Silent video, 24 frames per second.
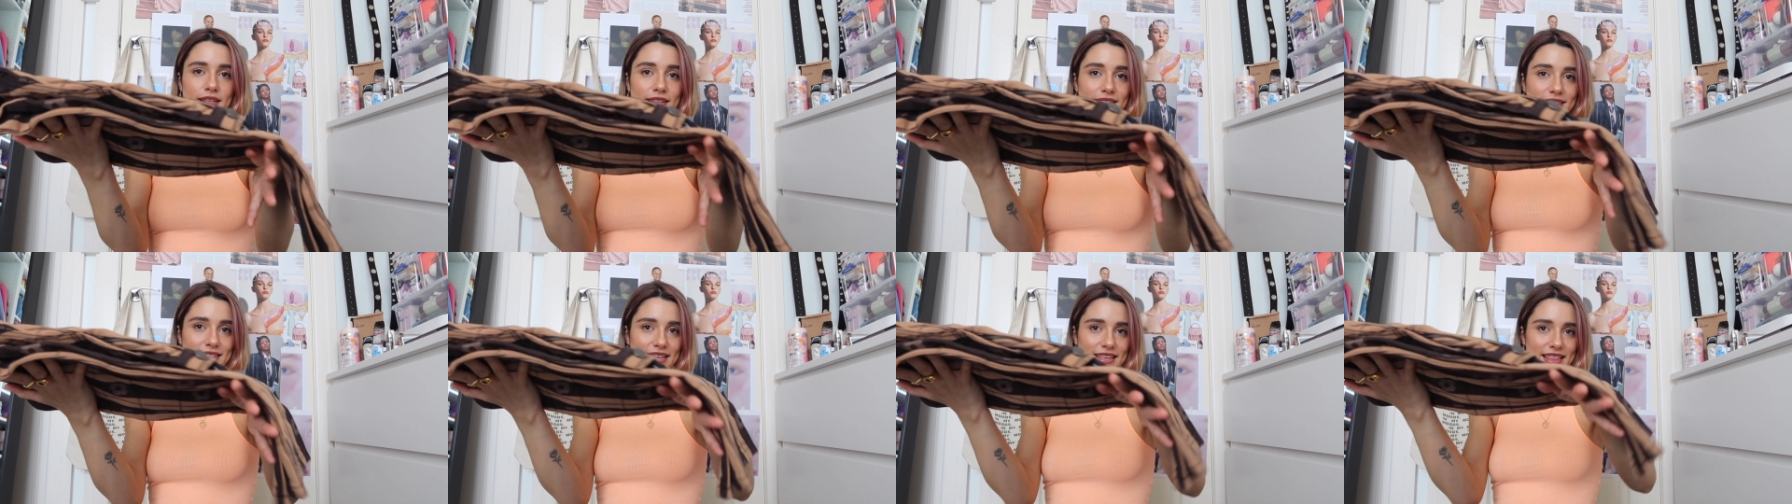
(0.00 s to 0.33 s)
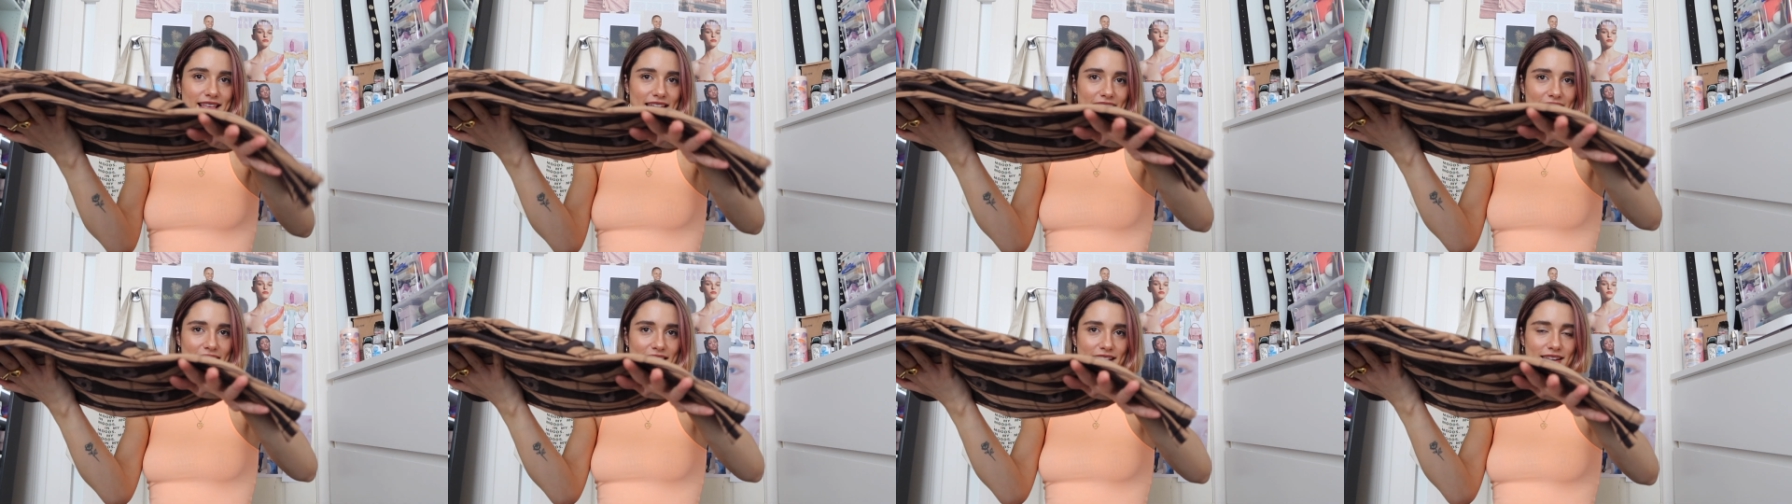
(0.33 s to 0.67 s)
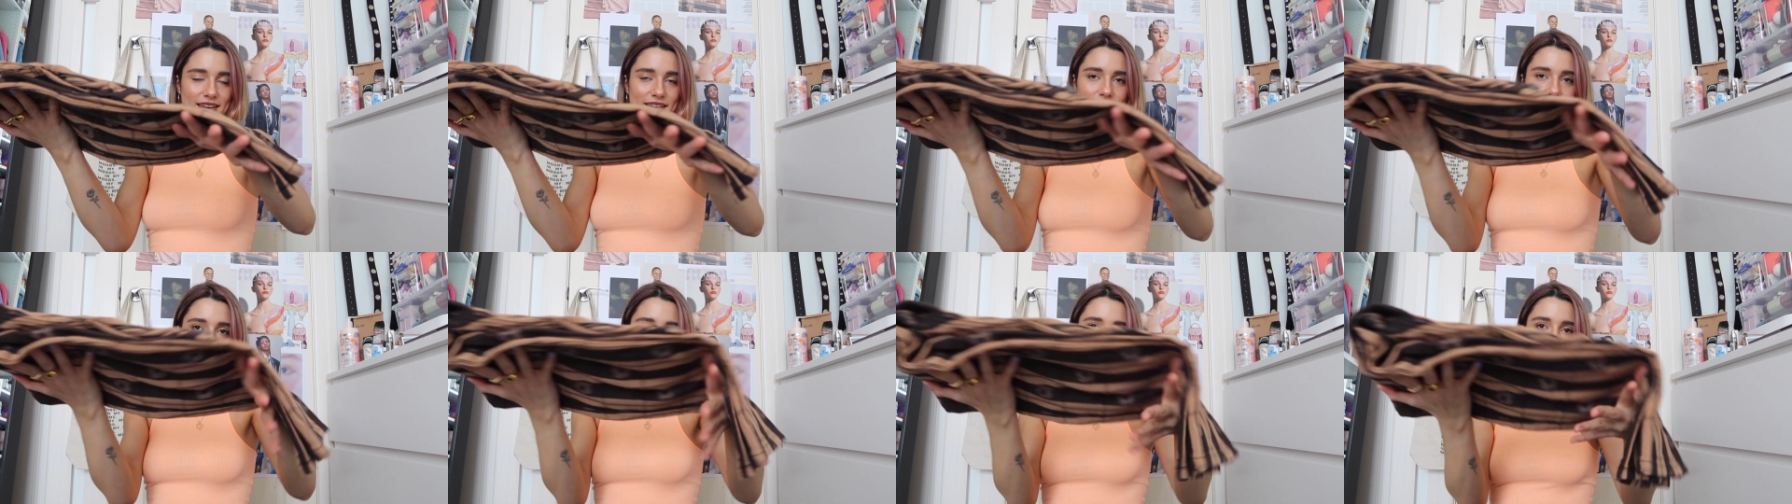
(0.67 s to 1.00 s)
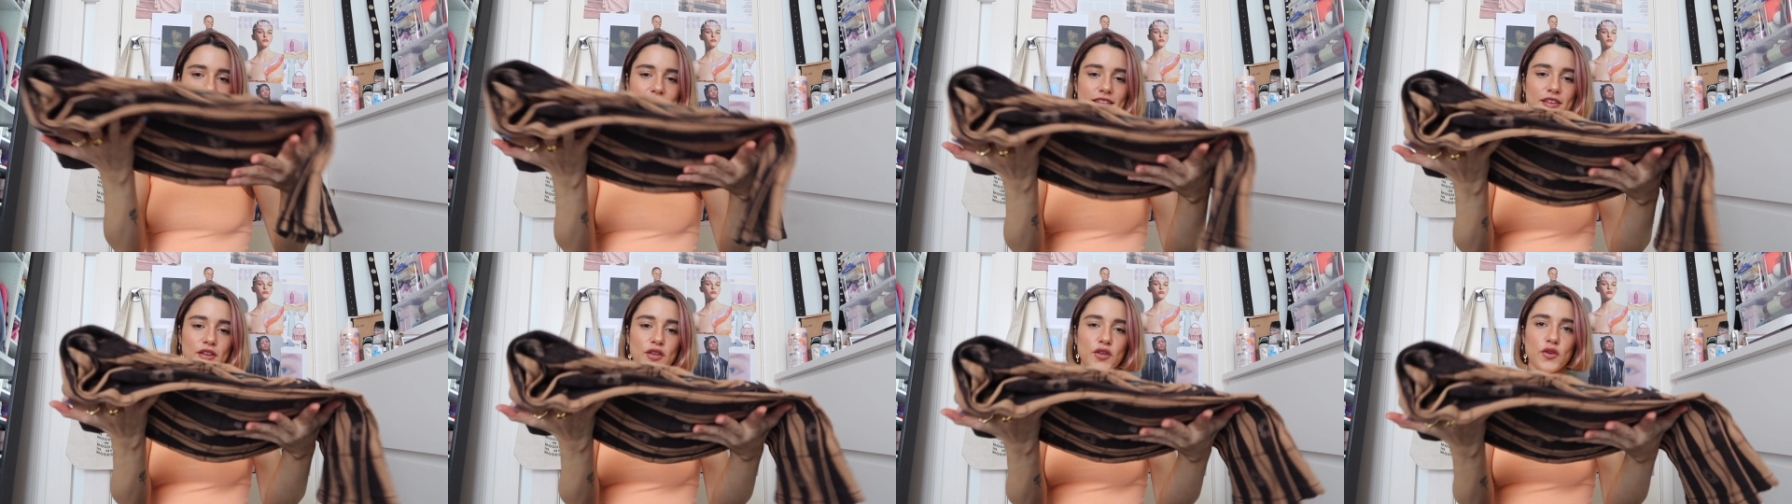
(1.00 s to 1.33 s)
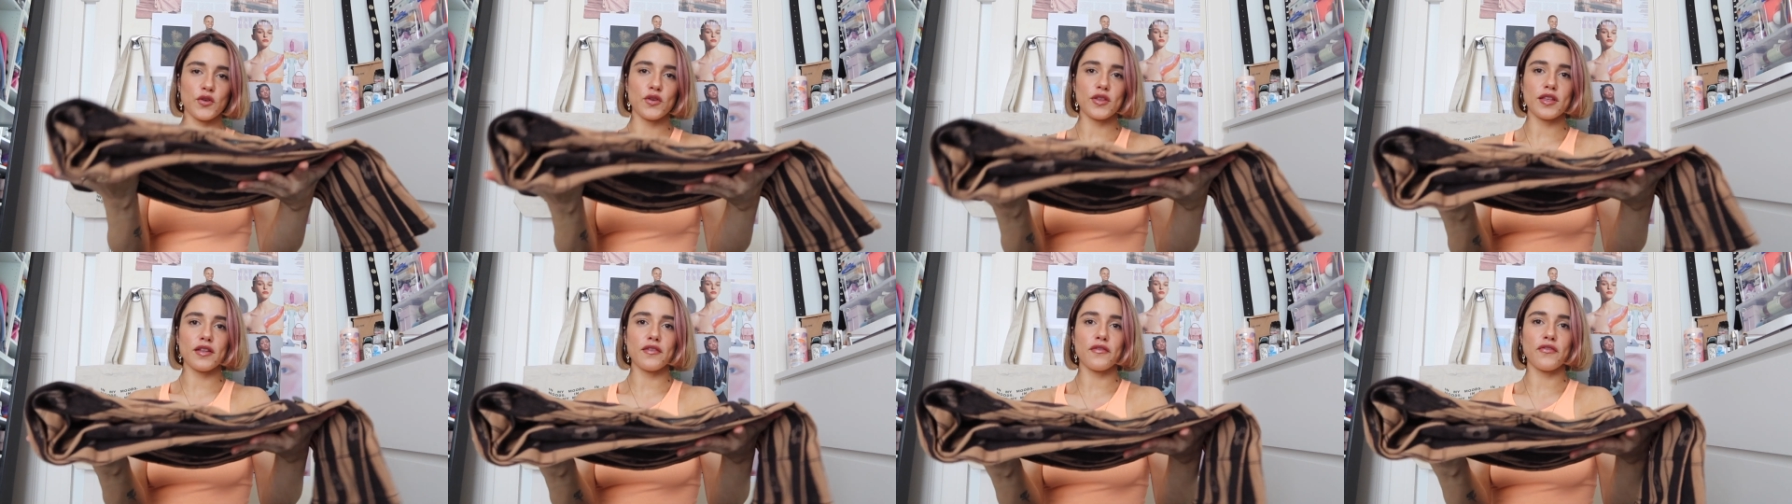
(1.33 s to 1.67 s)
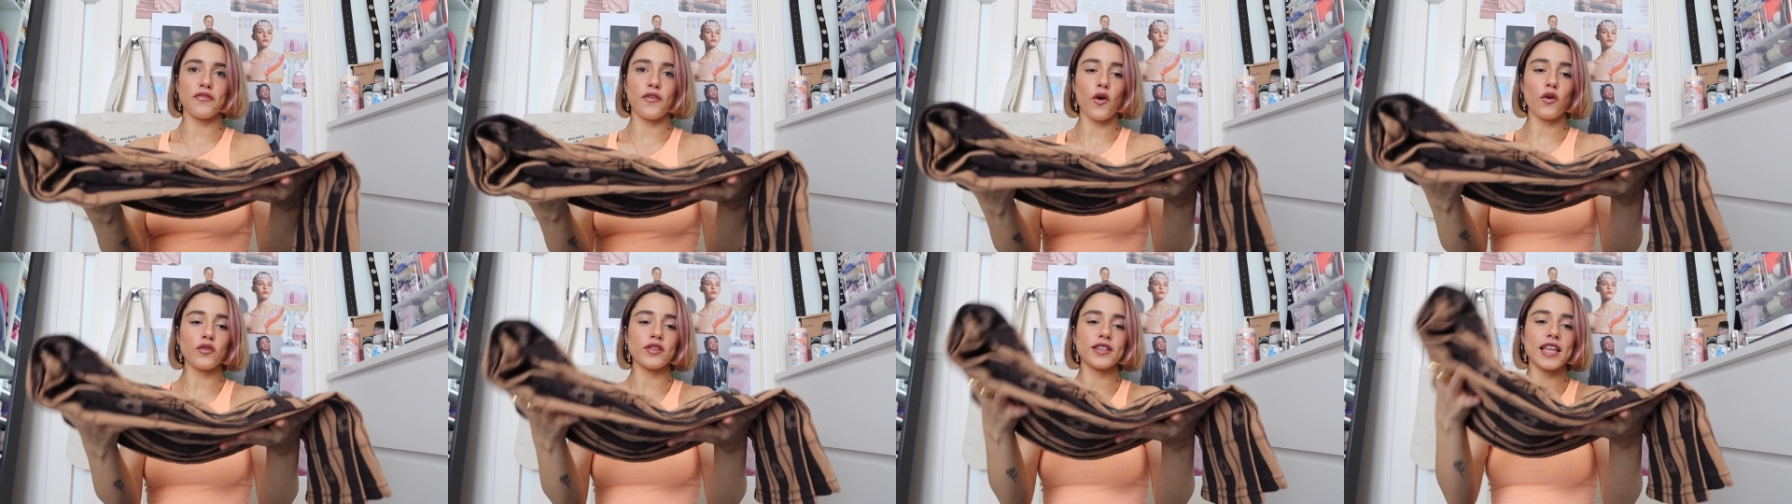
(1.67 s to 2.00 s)
See that? You then
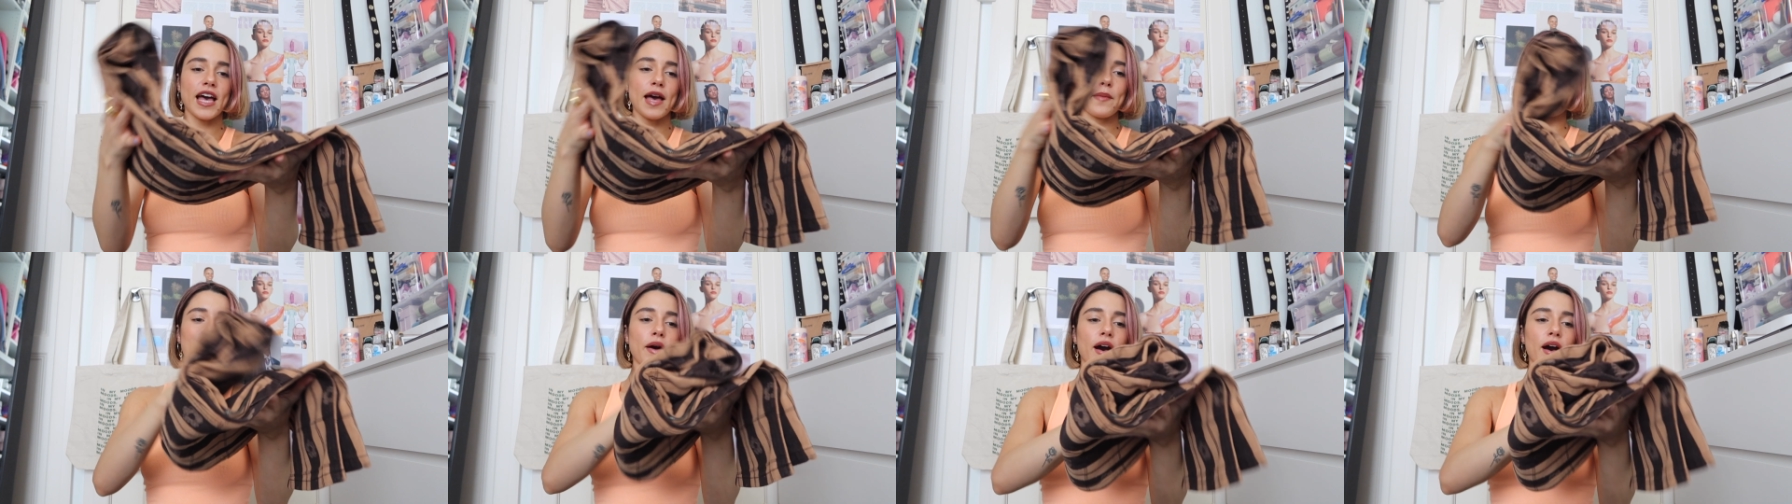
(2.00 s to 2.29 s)
fold that